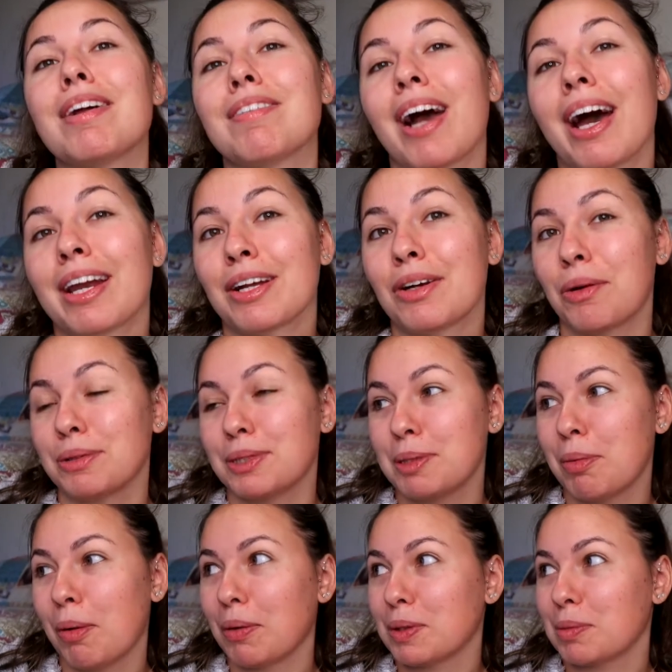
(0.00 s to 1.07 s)
never had a glossy
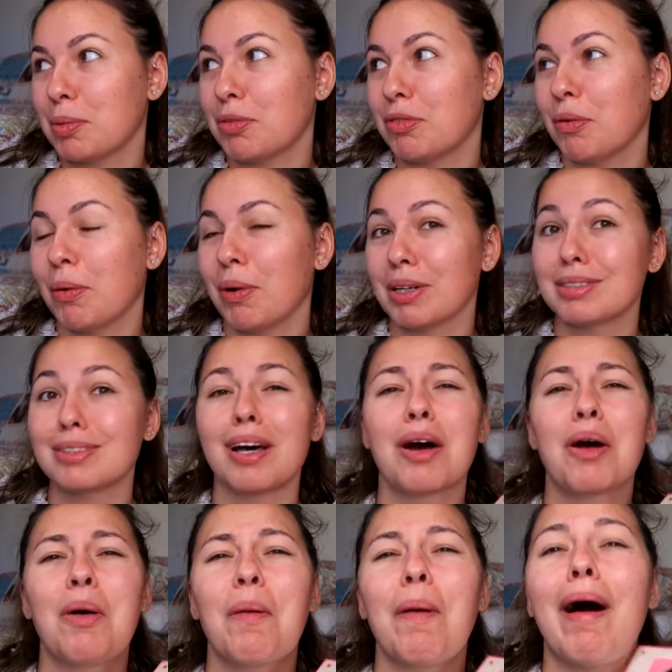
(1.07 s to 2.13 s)
box before,
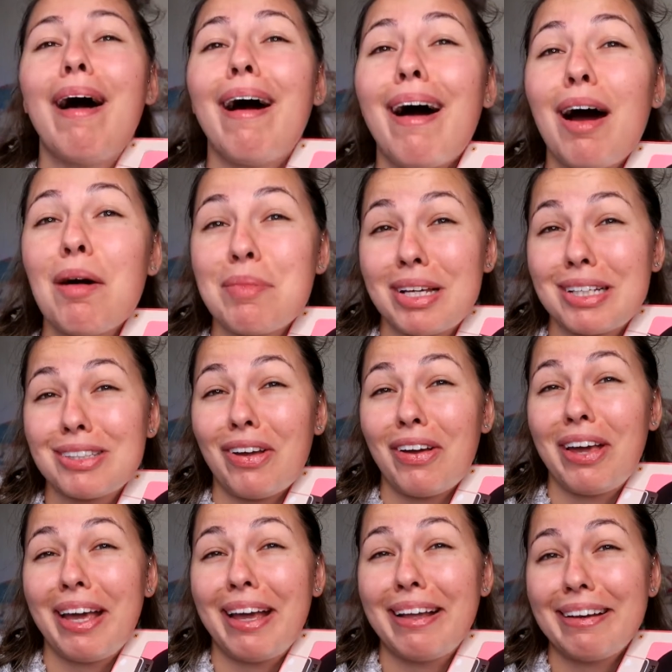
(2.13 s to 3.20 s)
so I'm
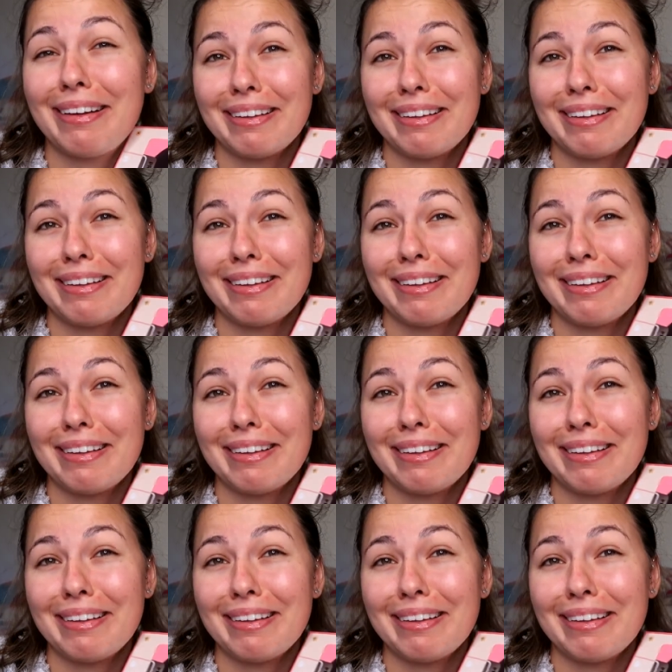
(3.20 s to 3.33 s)
excited.